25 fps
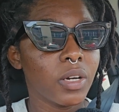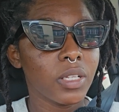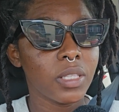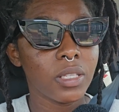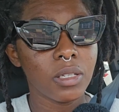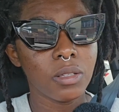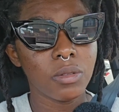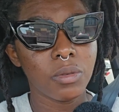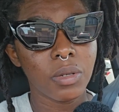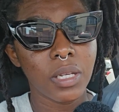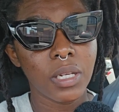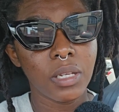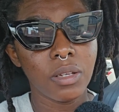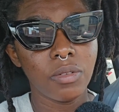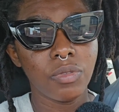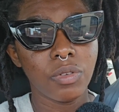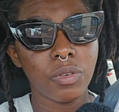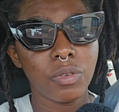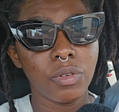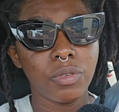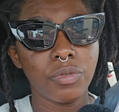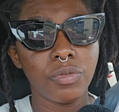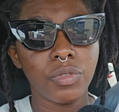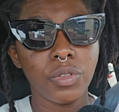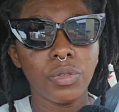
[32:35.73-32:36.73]
things where you need to
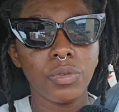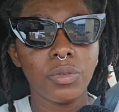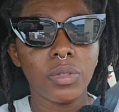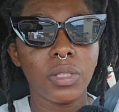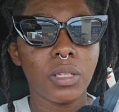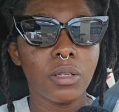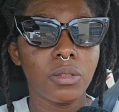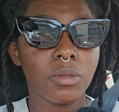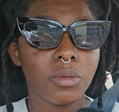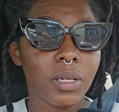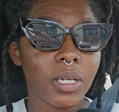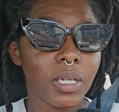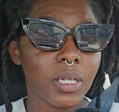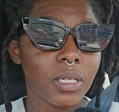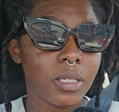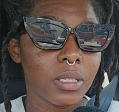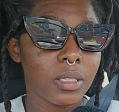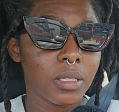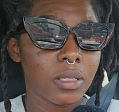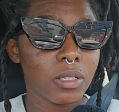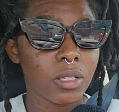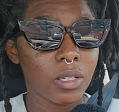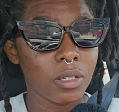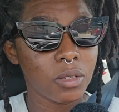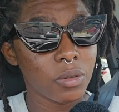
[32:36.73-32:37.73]
review, things where this,
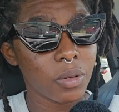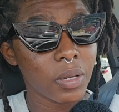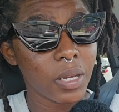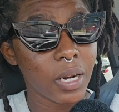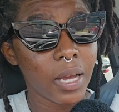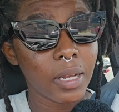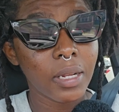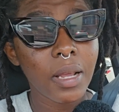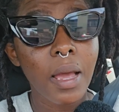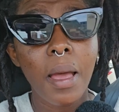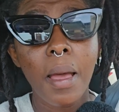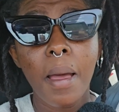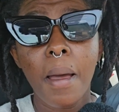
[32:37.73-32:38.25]
things where that.